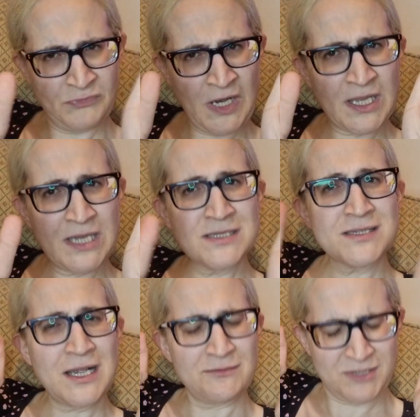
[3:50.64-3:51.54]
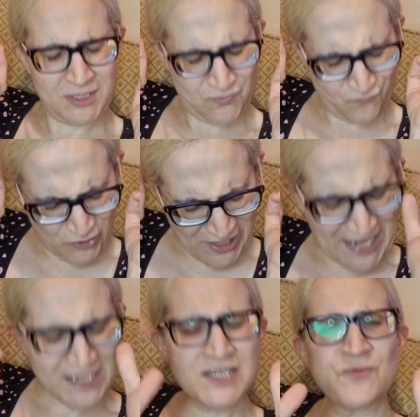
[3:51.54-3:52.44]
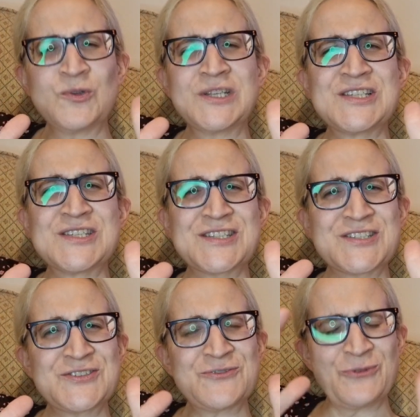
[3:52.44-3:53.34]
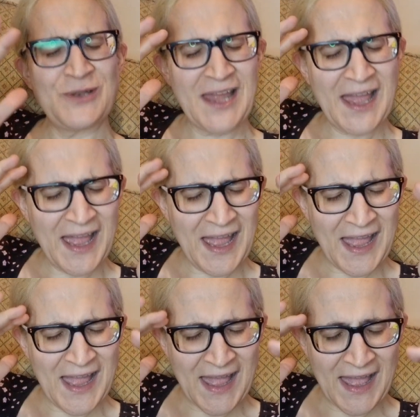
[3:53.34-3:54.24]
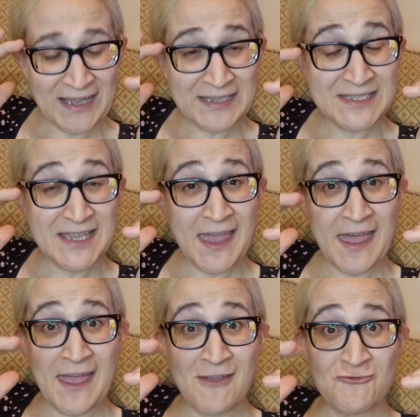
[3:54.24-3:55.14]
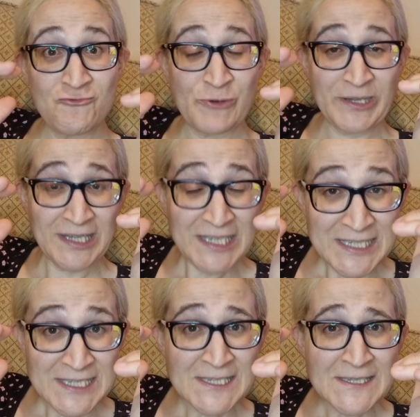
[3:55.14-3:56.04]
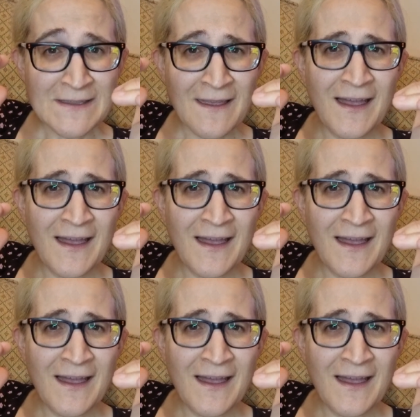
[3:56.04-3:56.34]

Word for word: In any case, I was relax and release, relax and release.